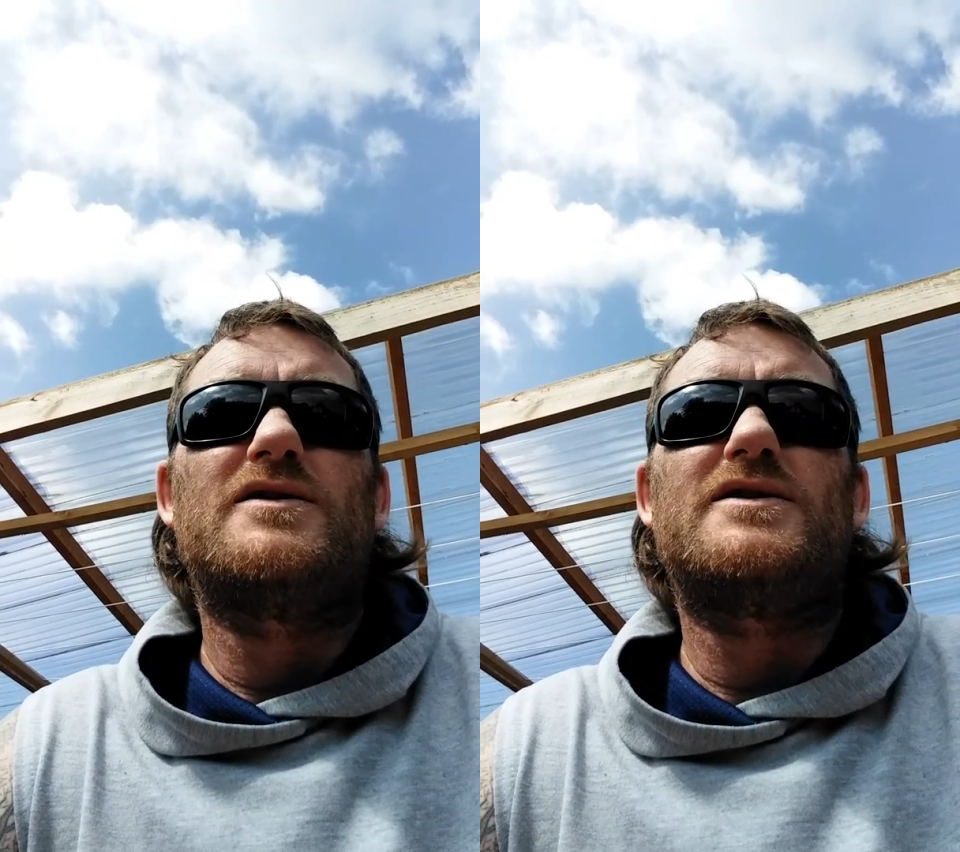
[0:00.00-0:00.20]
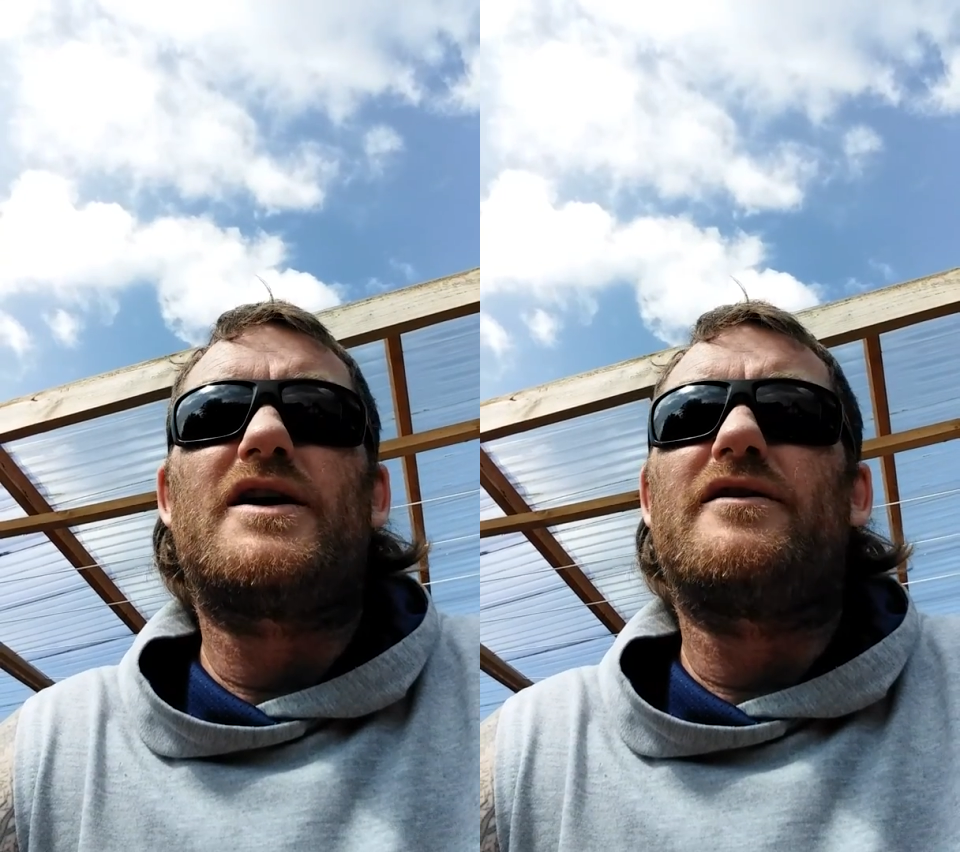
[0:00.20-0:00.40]

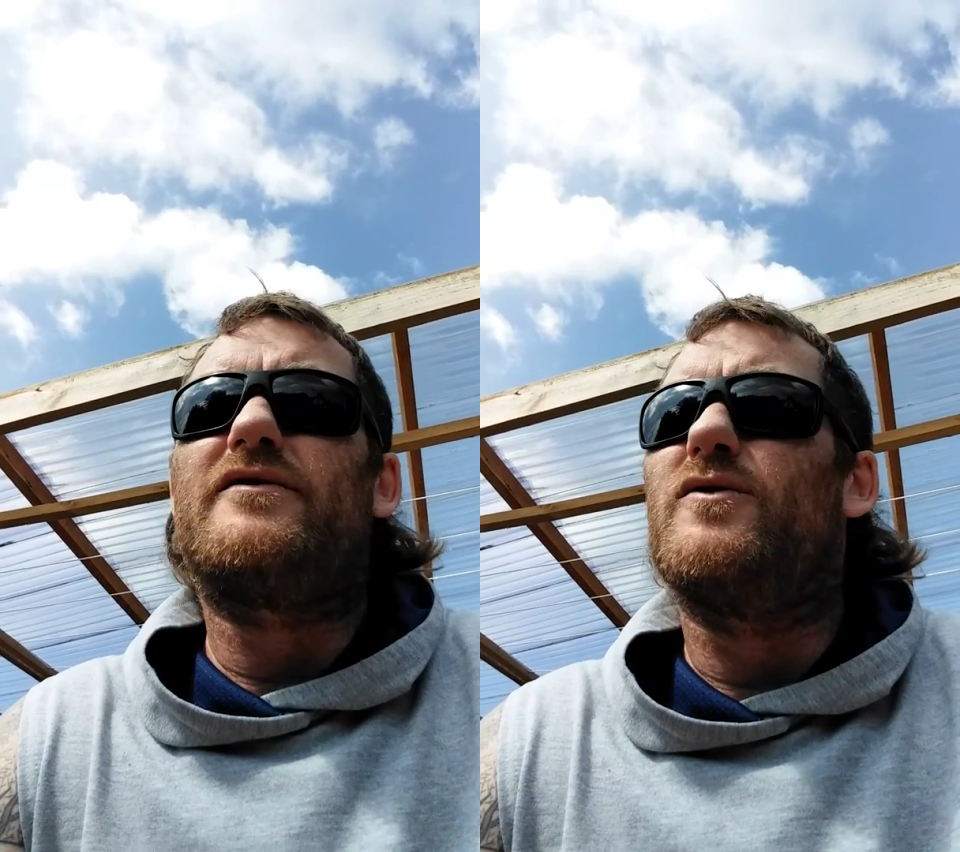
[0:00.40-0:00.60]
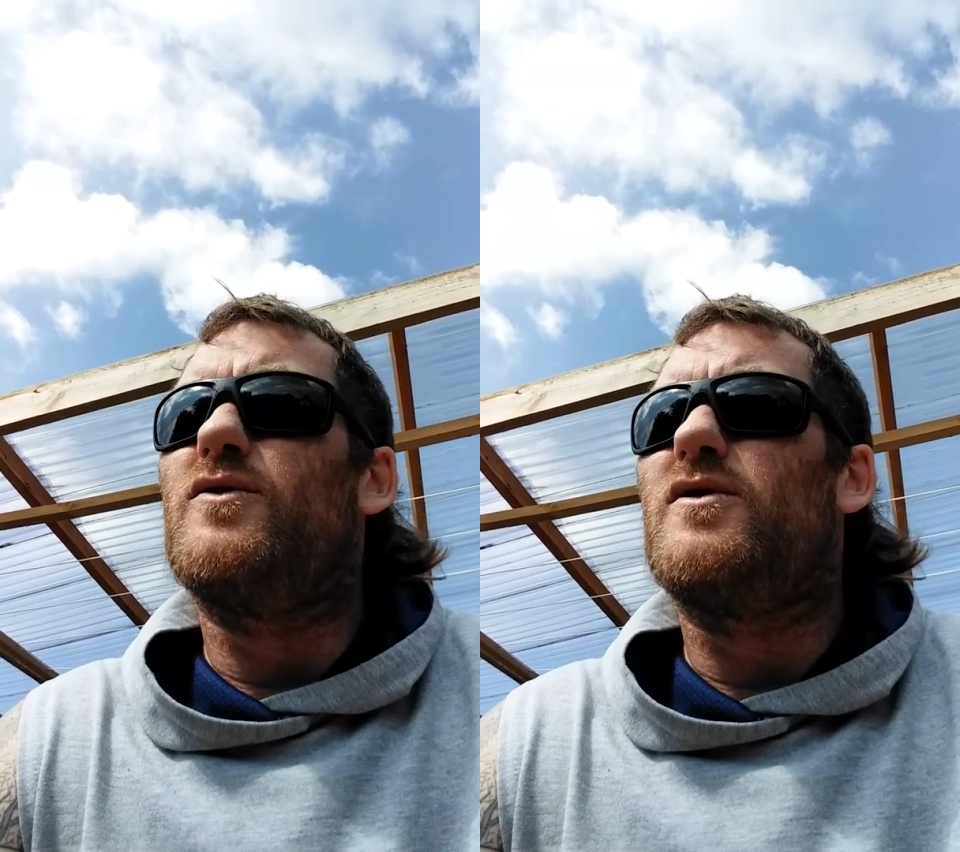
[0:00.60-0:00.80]
day
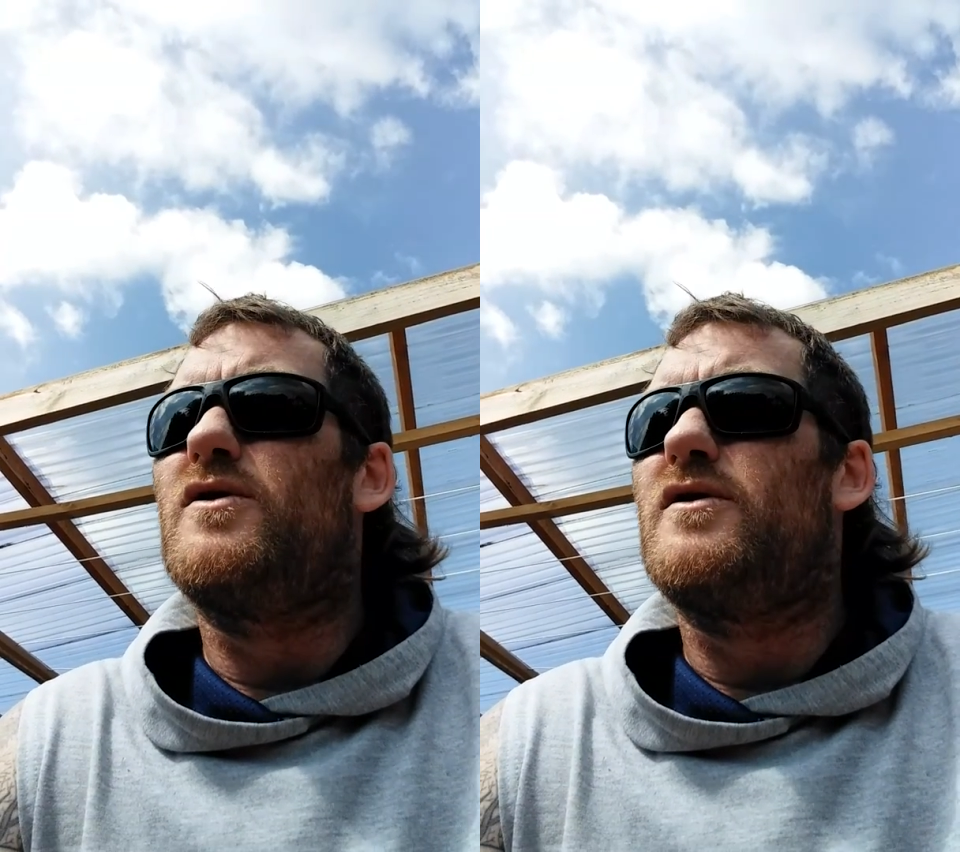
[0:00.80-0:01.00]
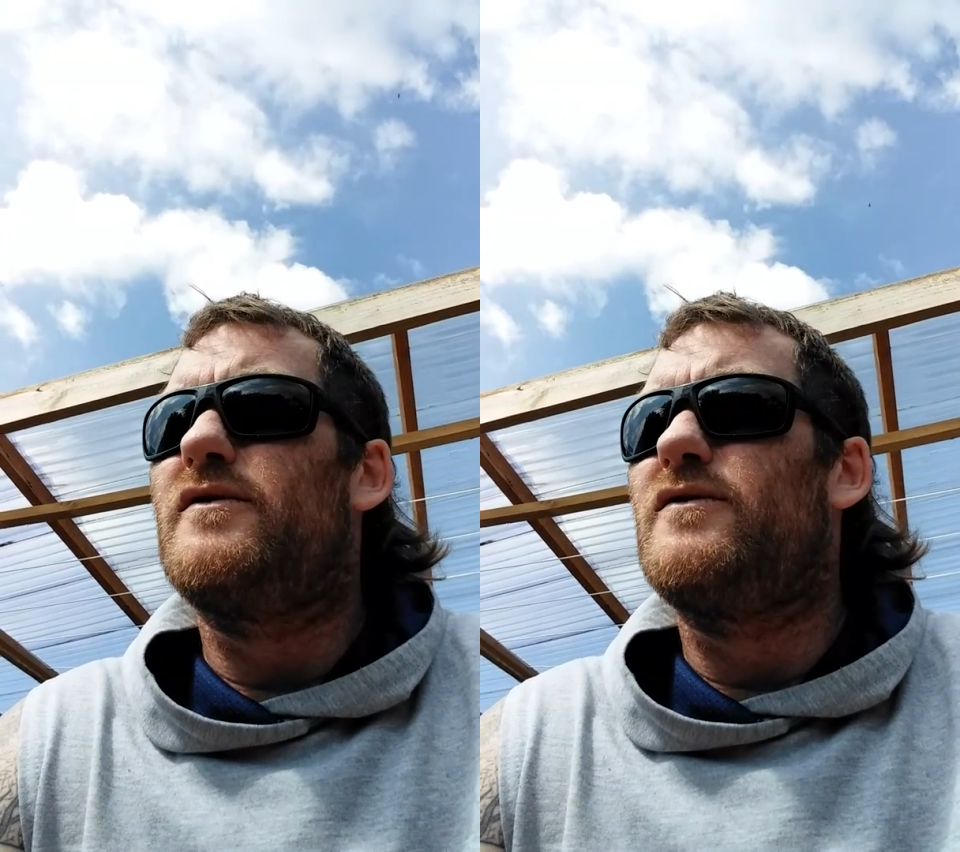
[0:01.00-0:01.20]
four
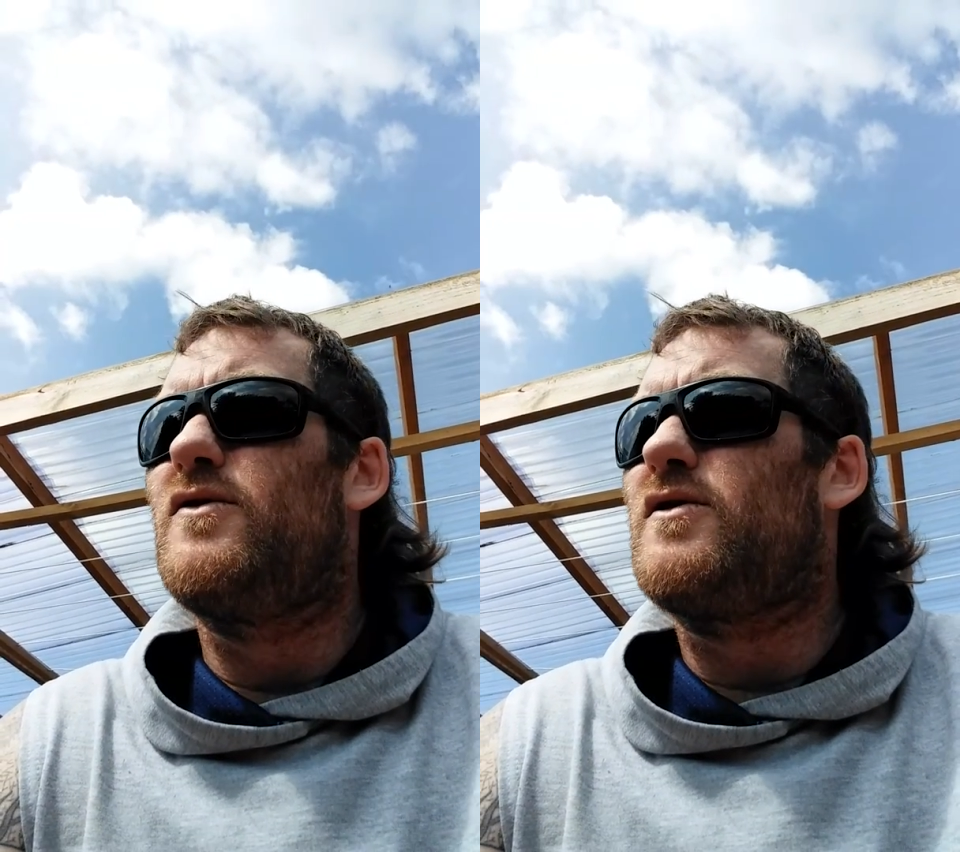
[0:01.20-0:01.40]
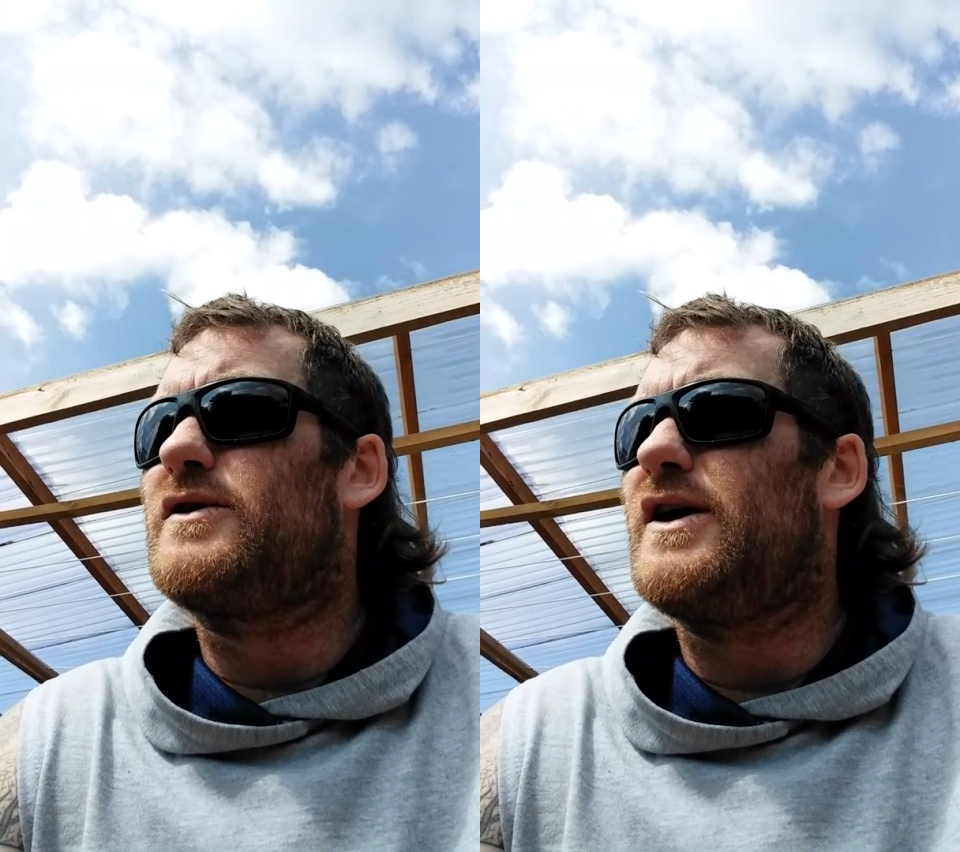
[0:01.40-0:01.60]
of
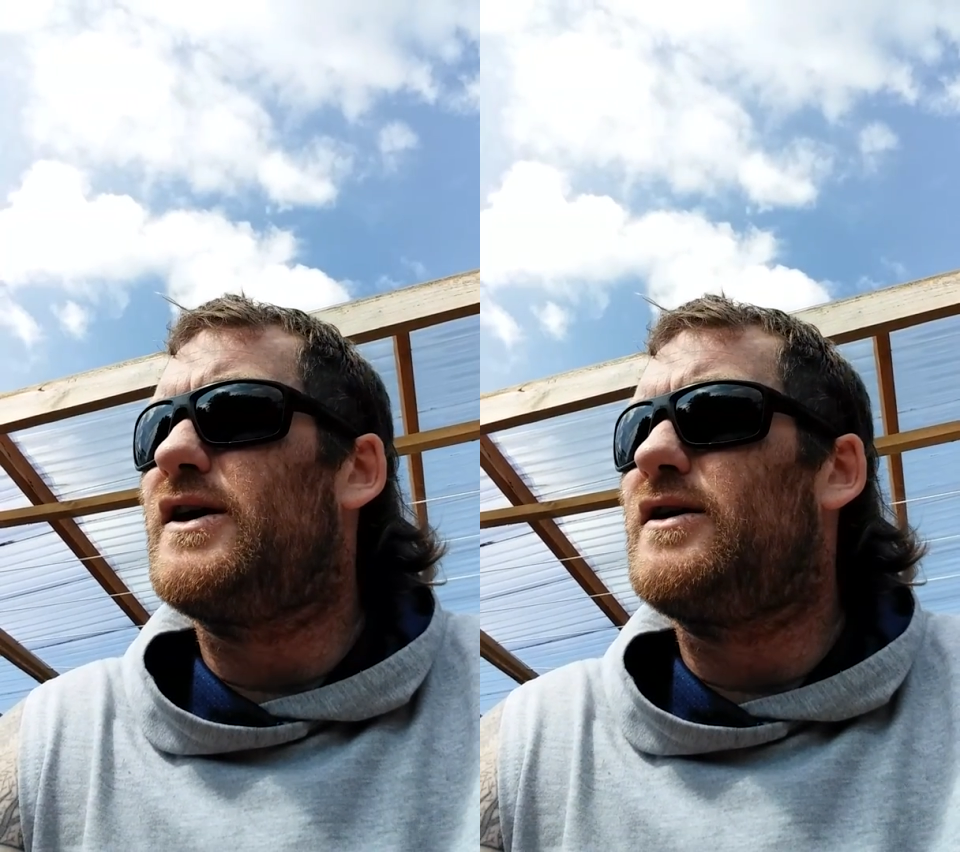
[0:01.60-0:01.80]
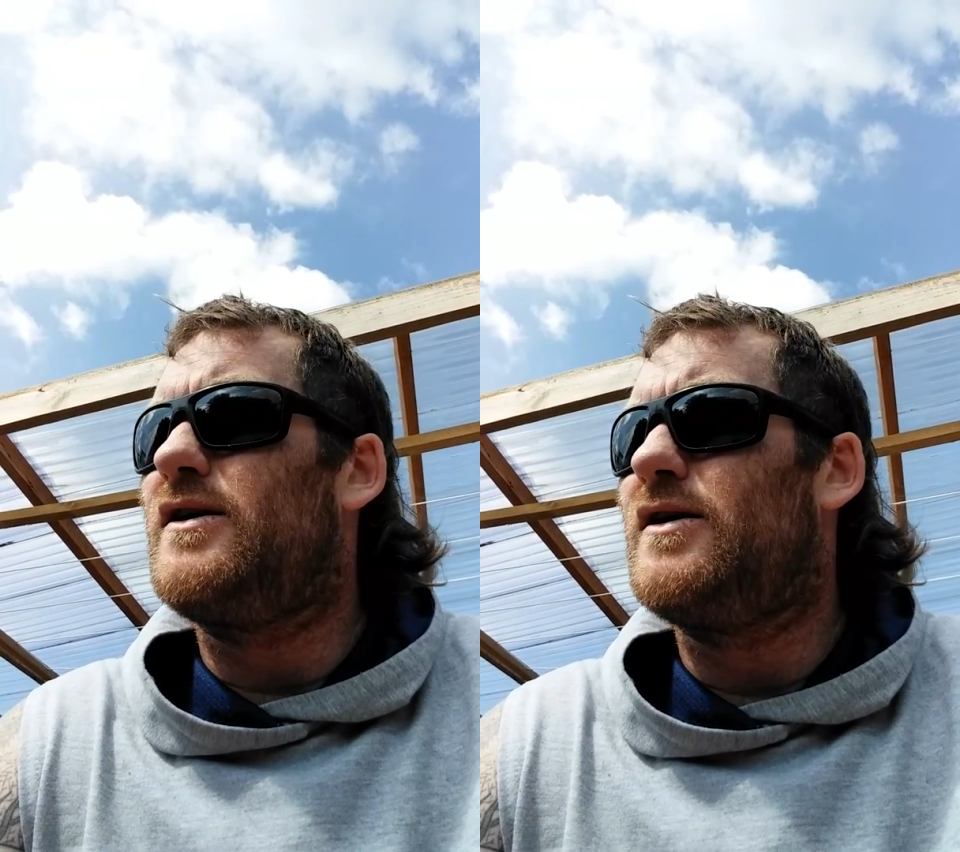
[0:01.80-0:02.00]

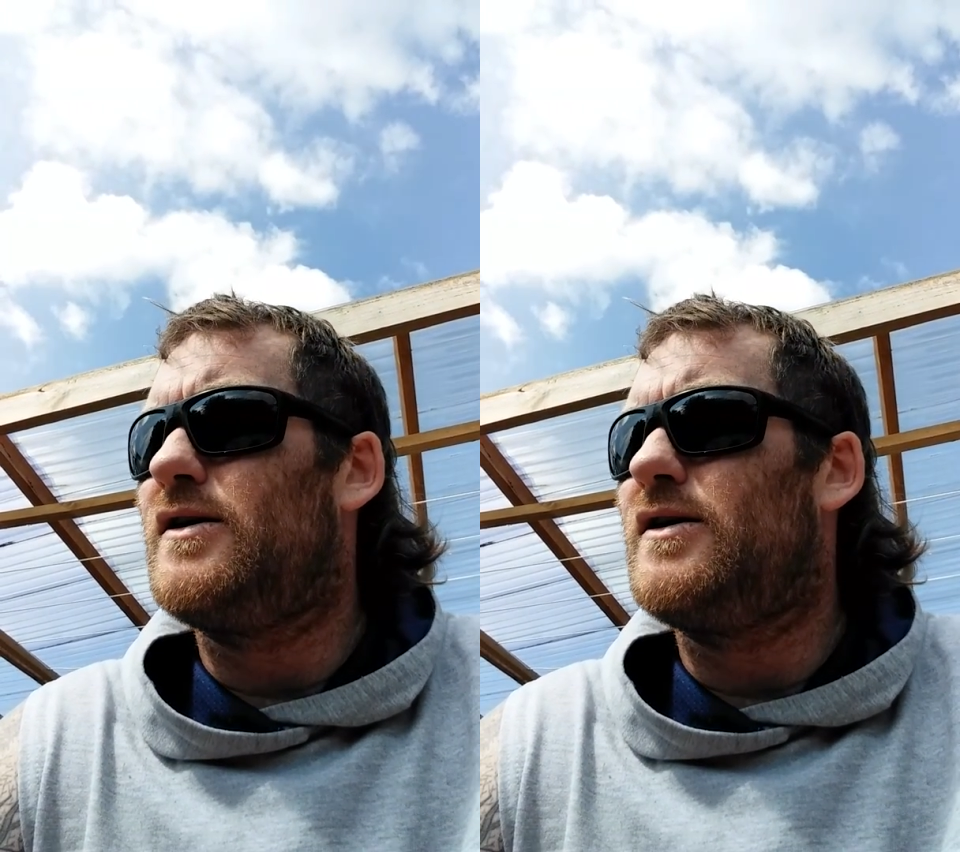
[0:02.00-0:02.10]
lockdown.